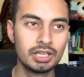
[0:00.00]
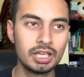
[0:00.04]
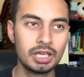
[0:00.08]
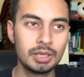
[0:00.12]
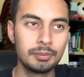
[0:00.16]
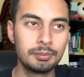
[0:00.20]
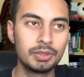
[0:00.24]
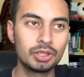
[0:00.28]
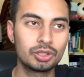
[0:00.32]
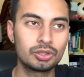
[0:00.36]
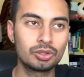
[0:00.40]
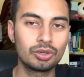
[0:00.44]

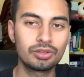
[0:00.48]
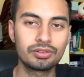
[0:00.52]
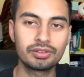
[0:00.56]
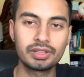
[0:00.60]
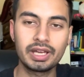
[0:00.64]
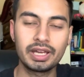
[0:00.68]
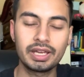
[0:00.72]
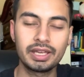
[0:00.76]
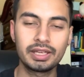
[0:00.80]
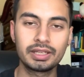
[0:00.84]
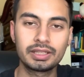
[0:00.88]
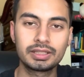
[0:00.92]
because
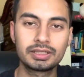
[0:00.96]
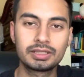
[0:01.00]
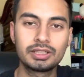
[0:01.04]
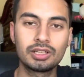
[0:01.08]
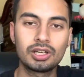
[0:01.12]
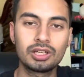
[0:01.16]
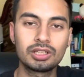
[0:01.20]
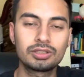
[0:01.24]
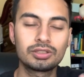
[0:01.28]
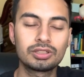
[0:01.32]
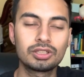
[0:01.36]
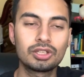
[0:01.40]
I
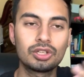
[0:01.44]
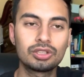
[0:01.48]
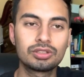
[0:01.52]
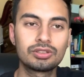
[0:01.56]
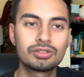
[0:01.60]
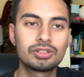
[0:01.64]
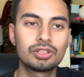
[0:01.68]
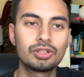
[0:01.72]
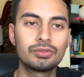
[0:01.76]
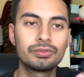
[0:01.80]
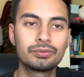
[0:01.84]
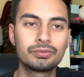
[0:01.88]
got
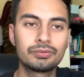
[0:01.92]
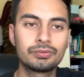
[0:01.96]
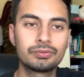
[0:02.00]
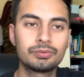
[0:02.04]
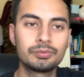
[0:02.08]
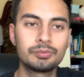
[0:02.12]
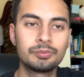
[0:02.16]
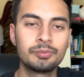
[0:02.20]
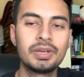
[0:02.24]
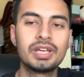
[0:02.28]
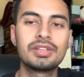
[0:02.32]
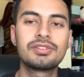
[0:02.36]
lots of
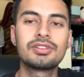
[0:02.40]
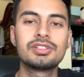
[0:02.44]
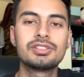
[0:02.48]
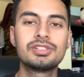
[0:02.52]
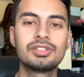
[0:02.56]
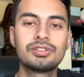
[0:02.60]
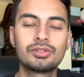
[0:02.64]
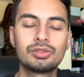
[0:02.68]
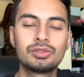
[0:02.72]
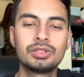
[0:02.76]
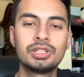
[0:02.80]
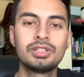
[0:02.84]

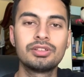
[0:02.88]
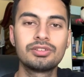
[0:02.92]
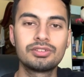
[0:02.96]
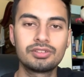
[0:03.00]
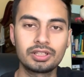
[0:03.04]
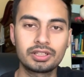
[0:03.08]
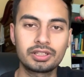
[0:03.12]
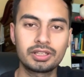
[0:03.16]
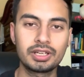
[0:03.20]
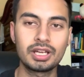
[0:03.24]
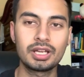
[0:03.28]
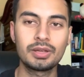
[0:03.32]
messages on
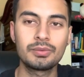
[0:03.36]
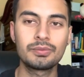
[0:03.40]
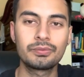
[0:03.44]
Instagram,